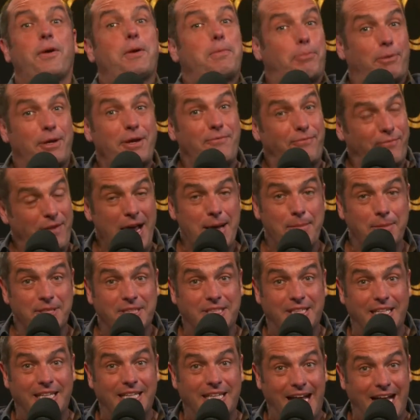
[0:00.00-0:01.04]
pretty
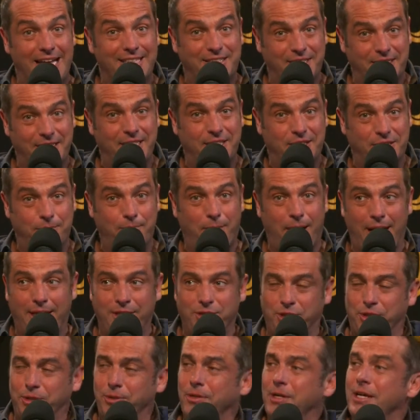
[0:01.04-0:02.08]
famously last season,
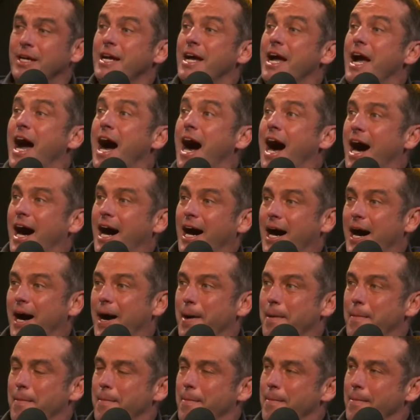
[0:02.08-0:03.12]
mind you,
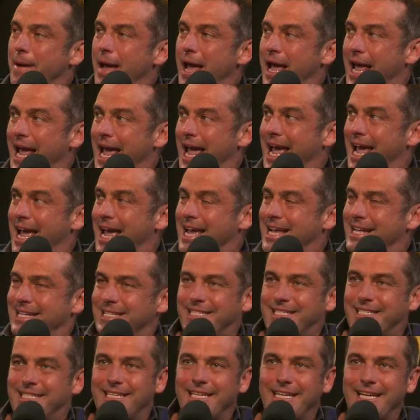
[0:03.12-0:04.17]

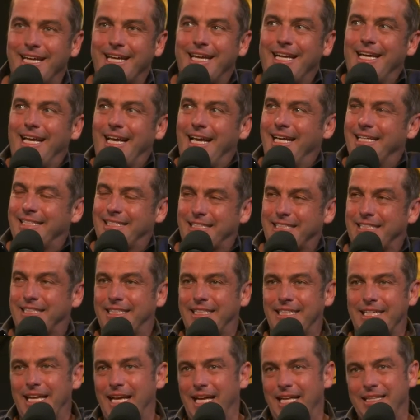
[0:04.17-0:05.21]
and
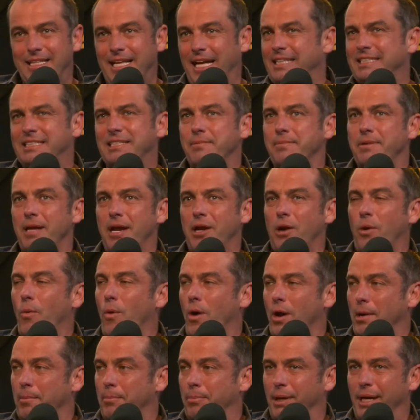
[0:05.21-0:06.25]
that's something I don't
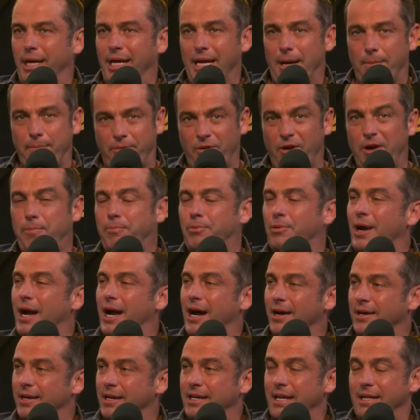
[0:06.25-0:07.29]
want to bring in. I'm very
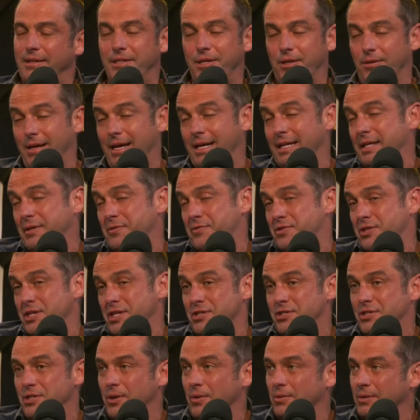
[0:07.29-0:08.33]
proud, and the LAFC
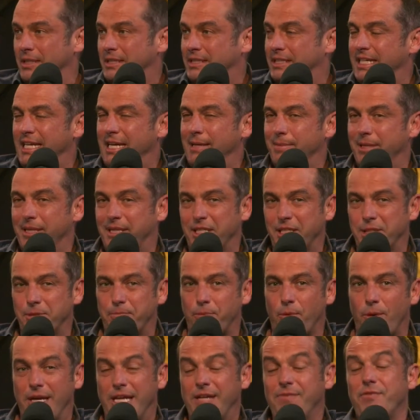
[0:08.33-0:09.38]
is the only team at this
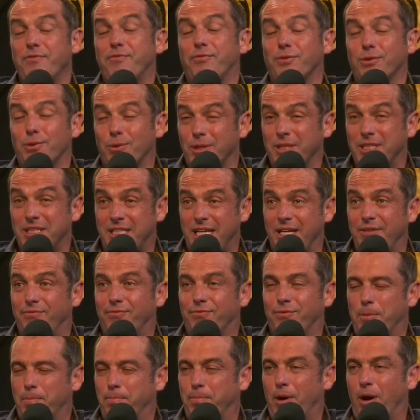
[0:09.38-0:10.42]
point. Even Florida State
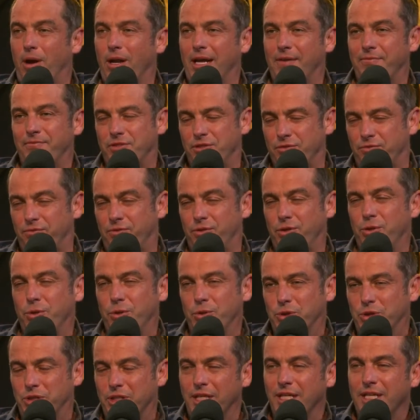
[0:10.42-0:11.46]
football, I've
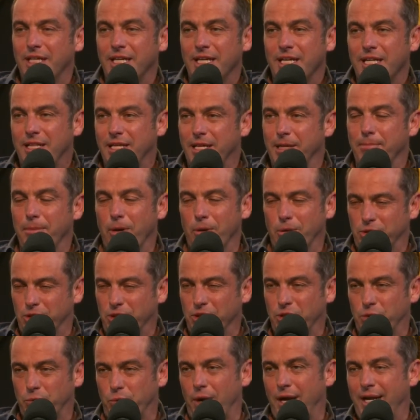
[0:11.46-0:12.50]
diffused the
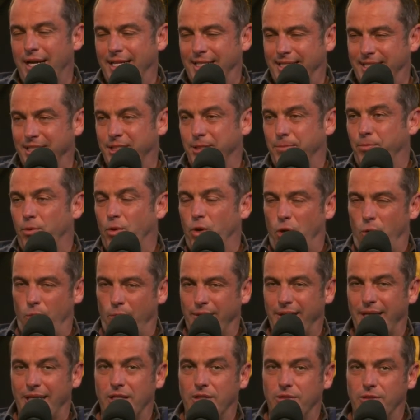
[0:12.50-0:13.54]
emotions where I get disappointed
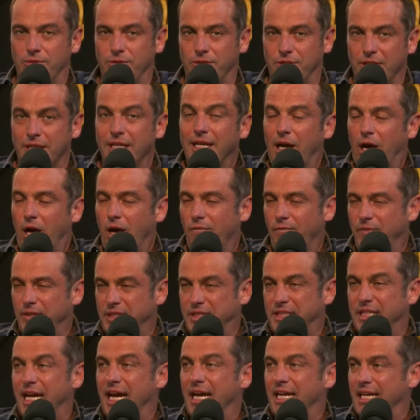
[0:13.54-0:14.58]
when they lose.
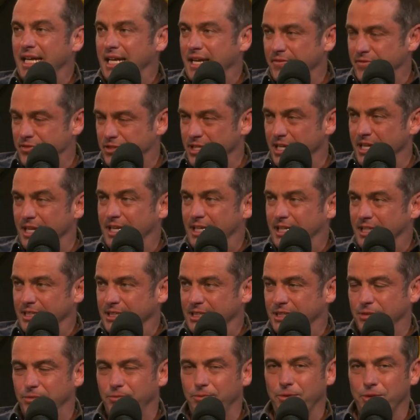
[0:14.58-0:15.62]
Obviously LAFC
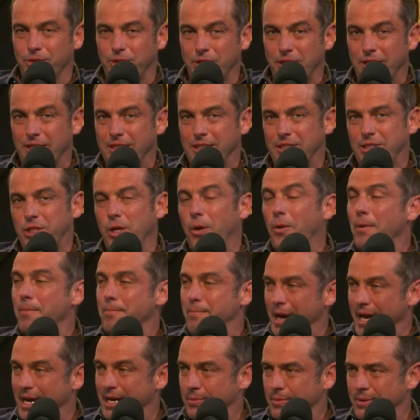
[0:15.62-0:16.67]
because we're so
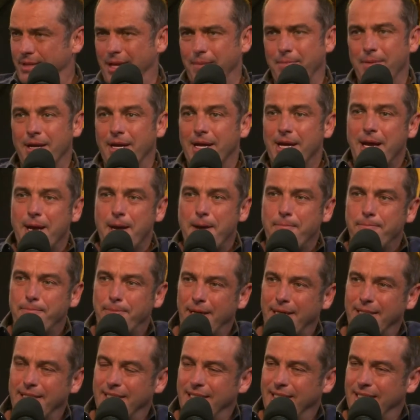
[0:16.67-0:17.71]
embedded with them,
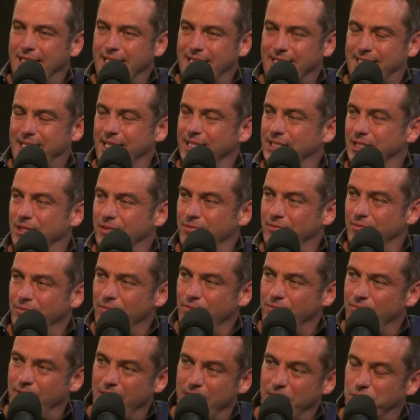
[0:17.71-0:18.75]
but it doesn't
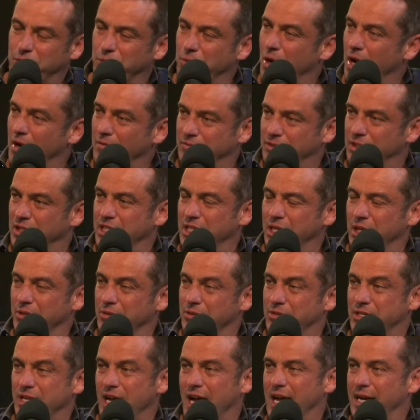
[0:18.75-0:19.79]
venture off to the
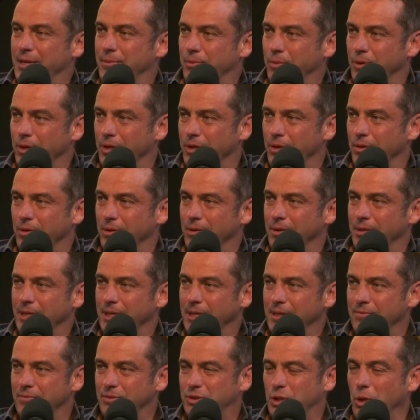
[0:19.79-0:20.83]
other side where you're
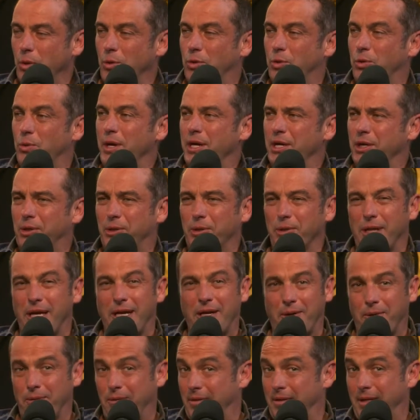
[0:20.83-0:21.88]
so critical. I go,